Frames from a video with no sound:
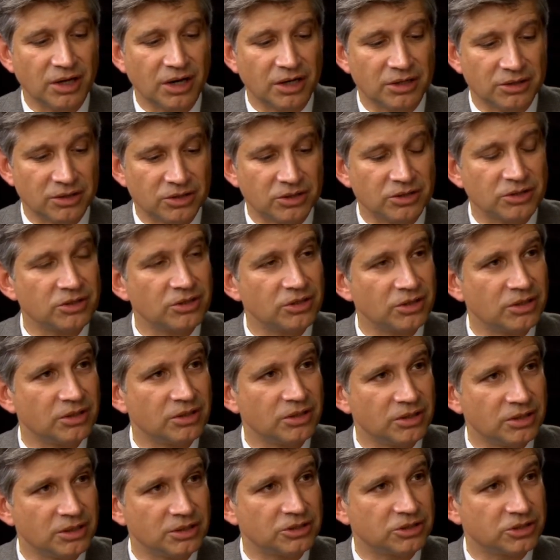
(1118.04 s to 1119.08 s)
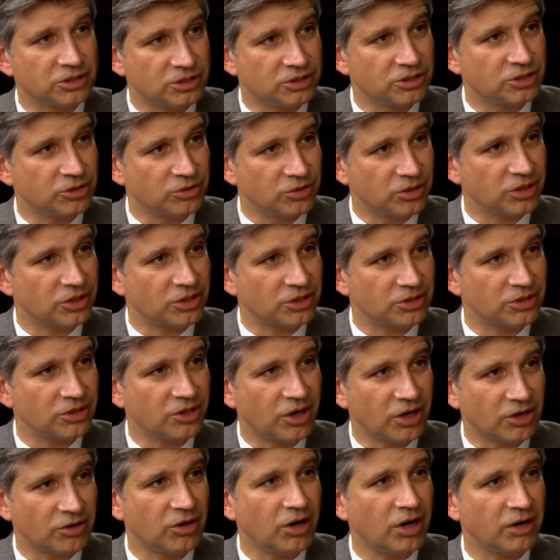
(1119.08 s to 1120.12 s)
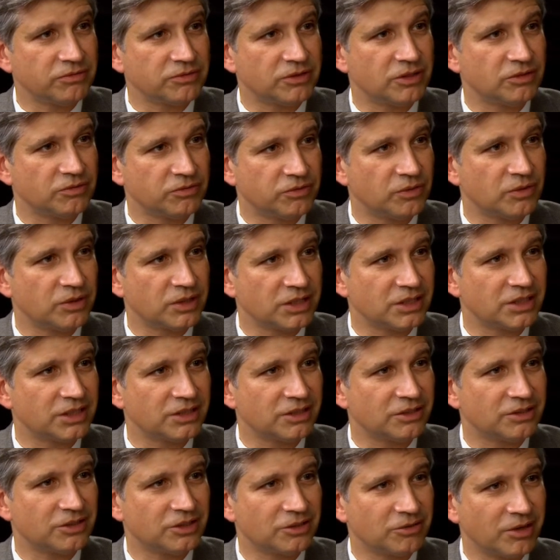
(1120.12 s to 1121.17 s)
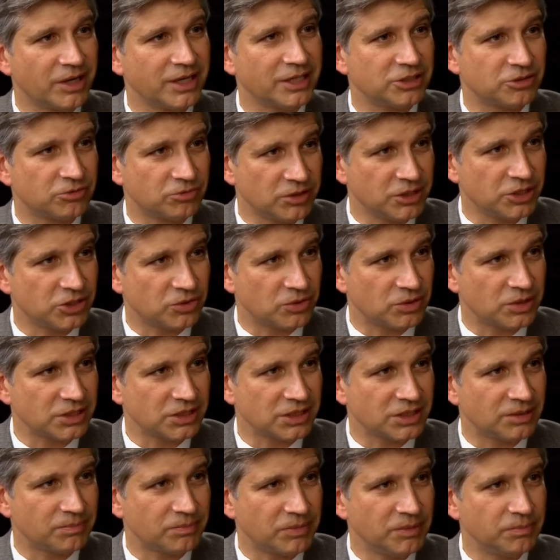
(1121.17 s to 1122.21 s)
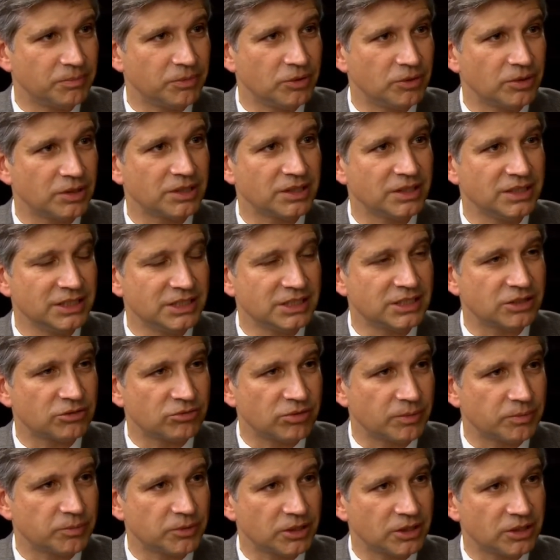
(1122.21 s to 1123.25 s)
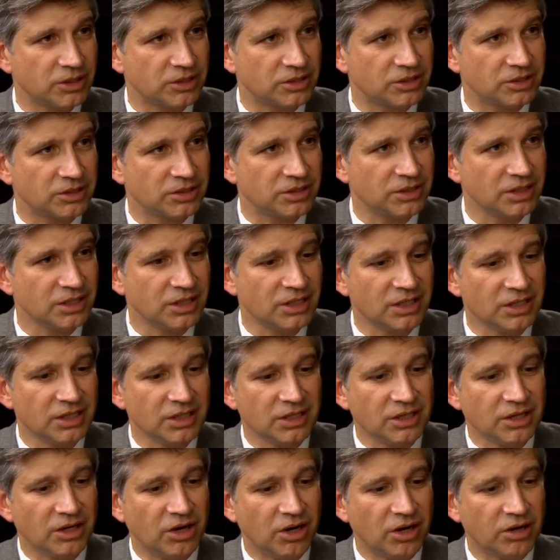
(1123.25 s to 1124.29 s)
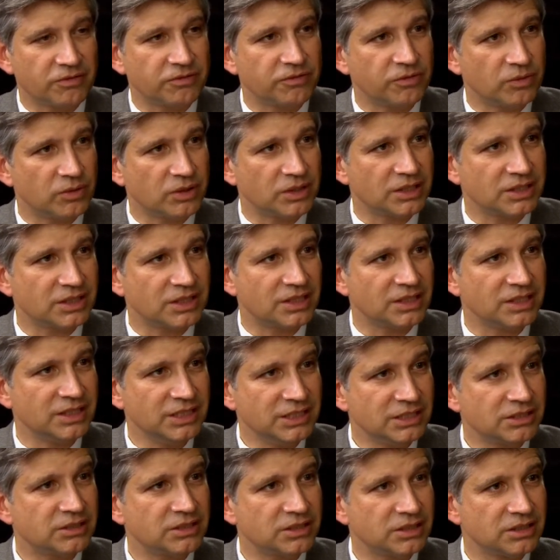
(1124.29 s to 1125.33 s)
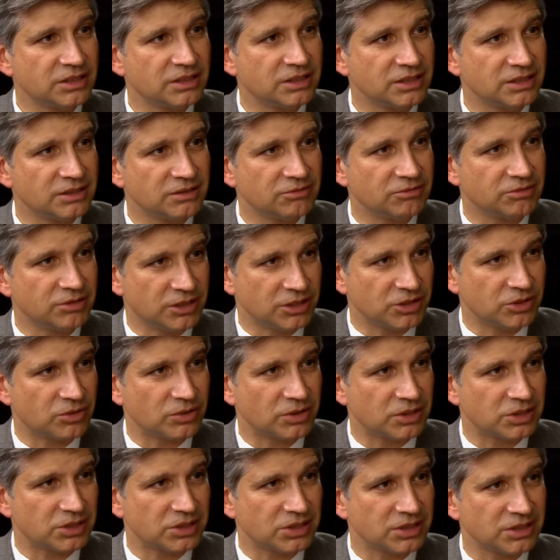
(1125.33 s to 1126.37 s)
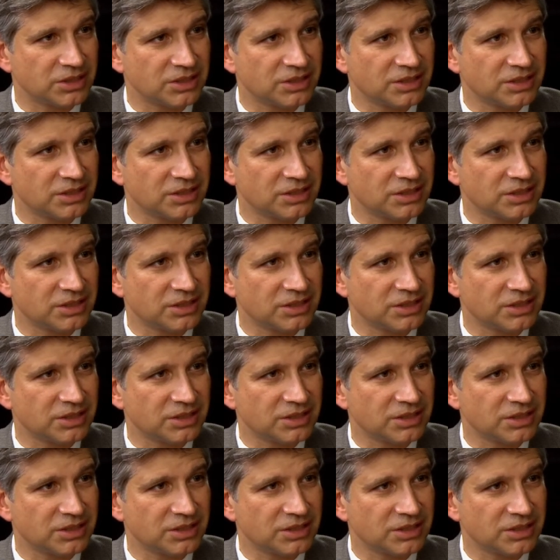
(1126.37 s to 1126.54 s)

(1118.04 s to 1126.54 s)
are often afforded the greatest resource, and the people who are least equipped to learn are afforded the least resource.